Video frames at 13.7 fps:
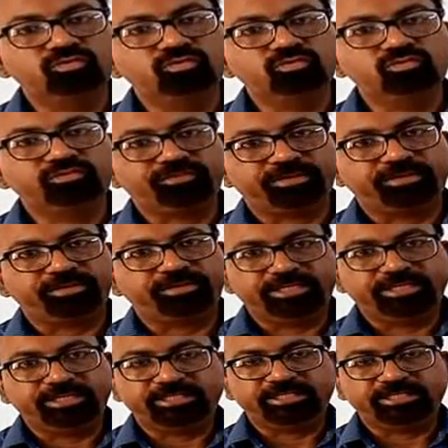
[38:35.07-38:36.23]
times, and
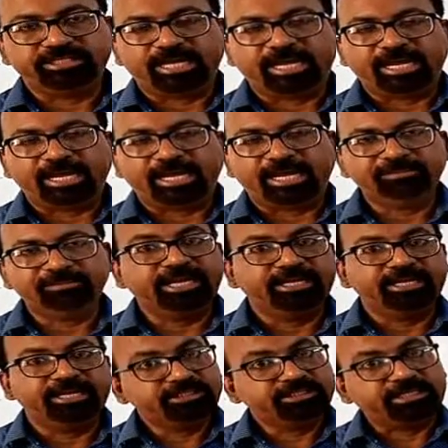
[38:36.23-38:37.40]
then
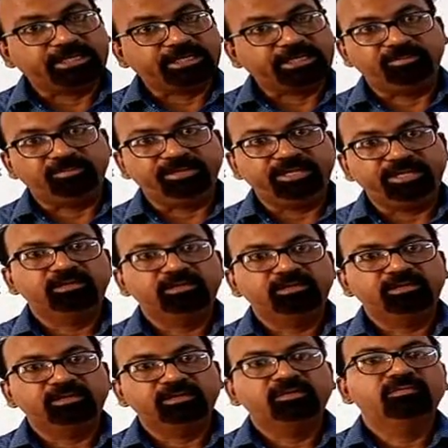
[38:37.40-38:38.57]
everything will be
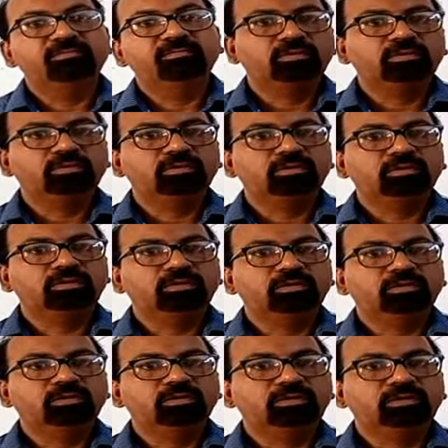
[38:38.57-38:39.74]
more clear to
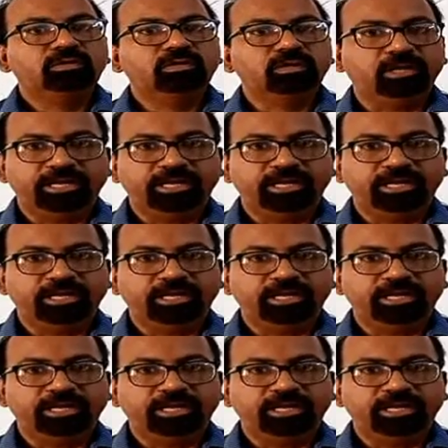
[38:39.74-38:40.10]
you.